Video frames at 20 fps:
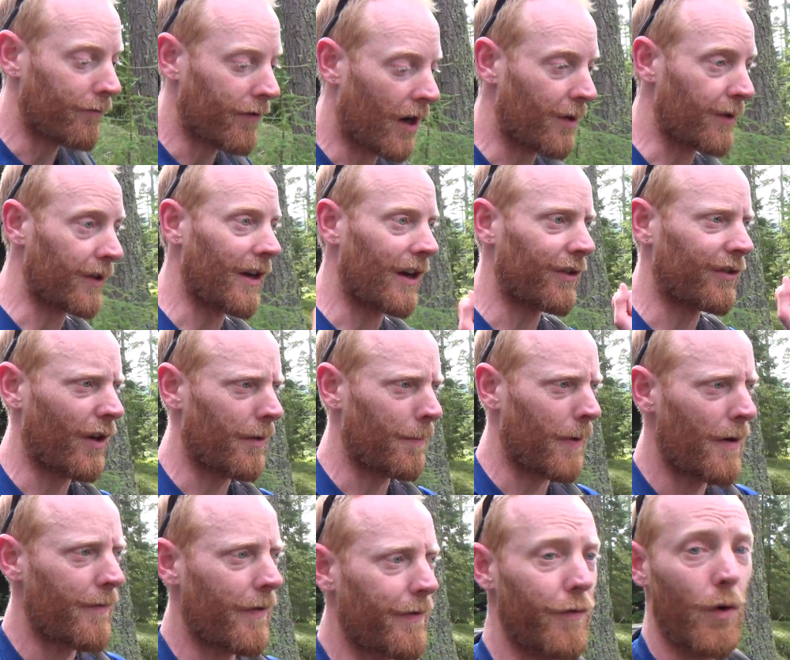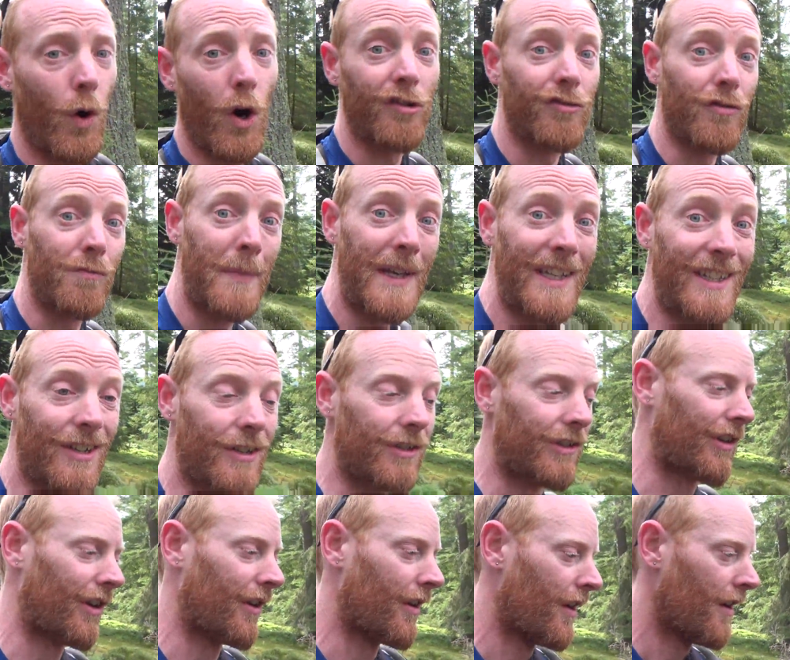road that goes up over 400
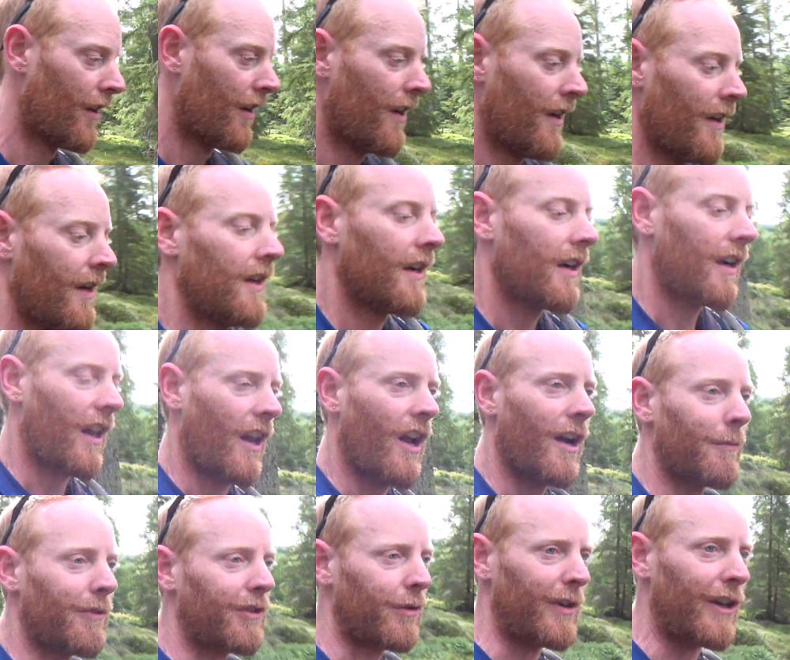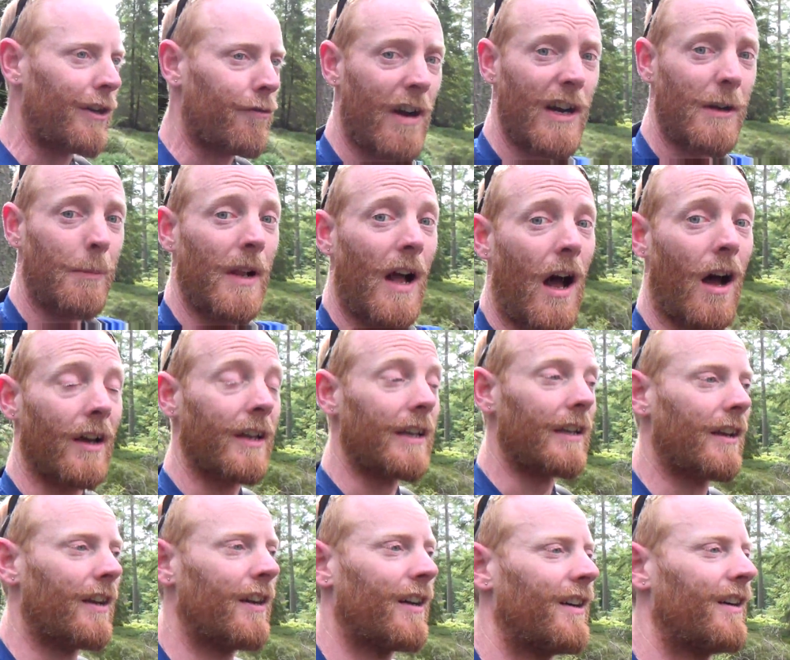metres, climbs to an incredible
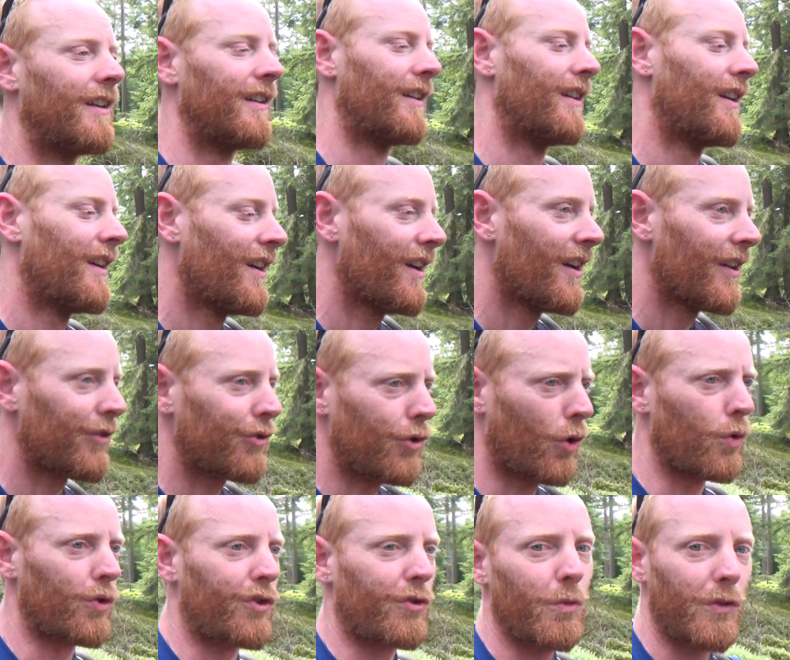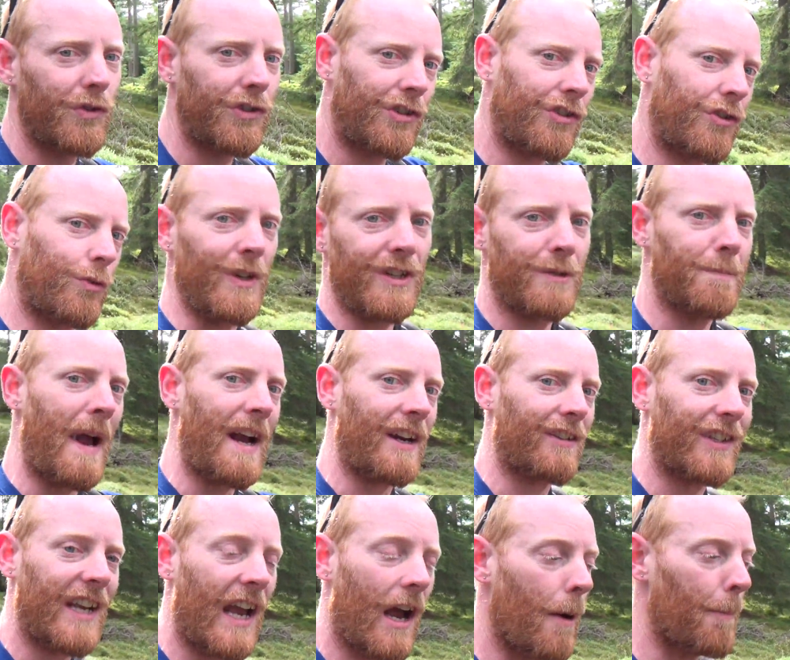height. Tortuous
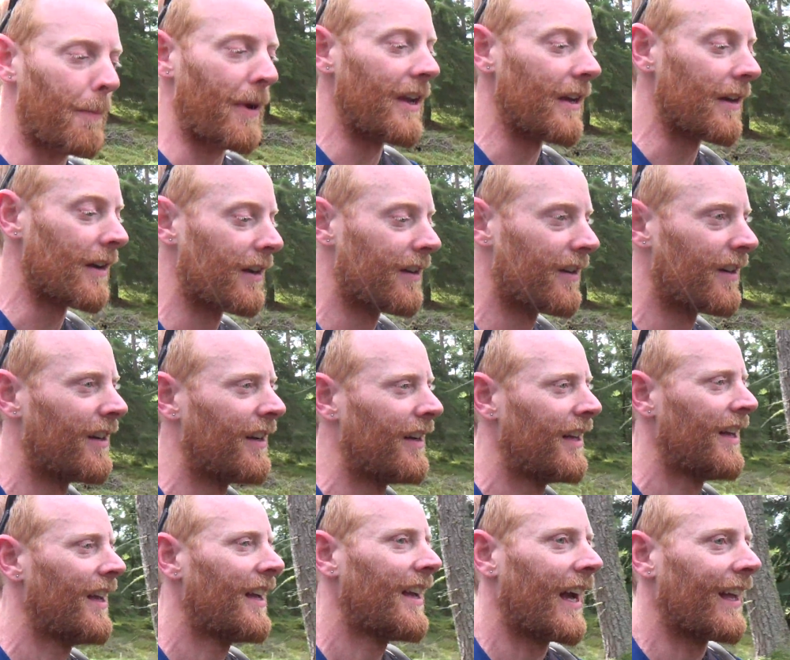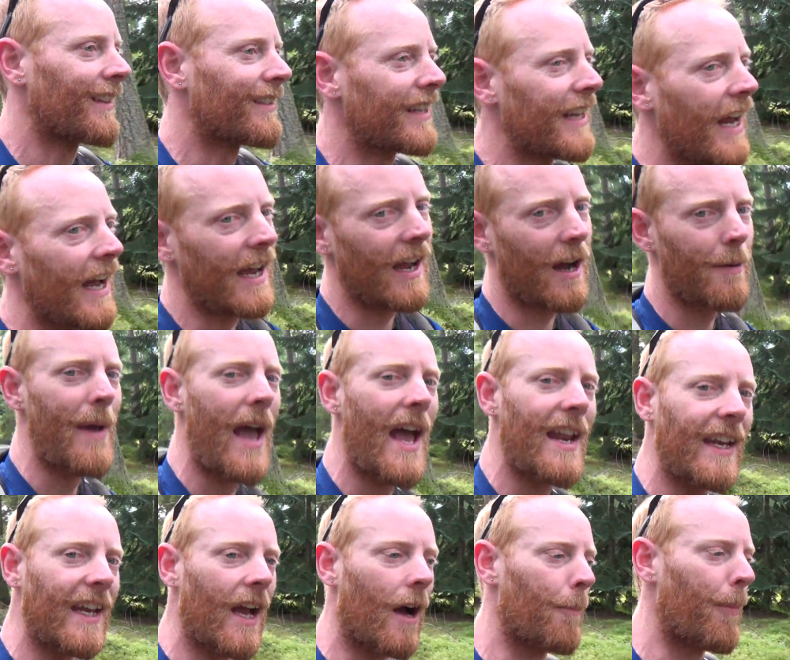switchbacks to get up here. And today I'm
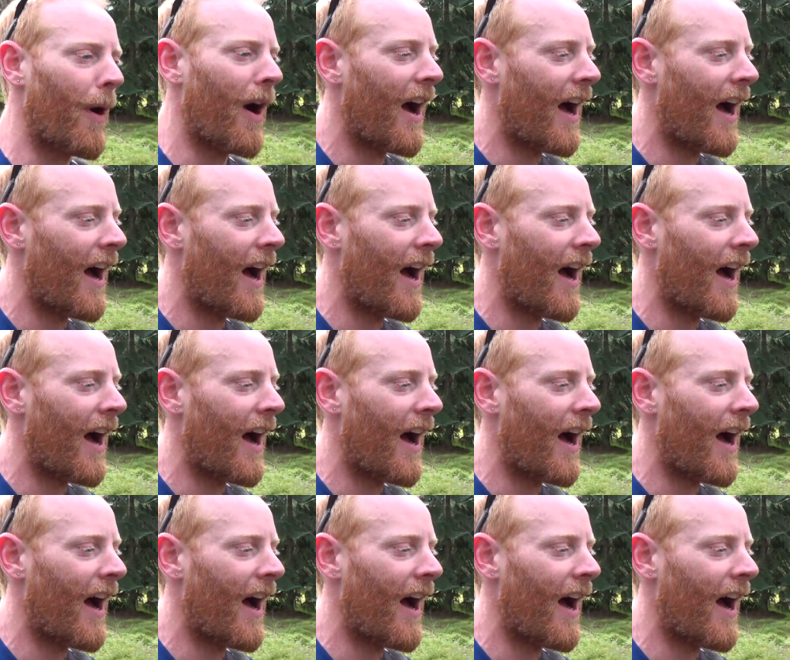heading up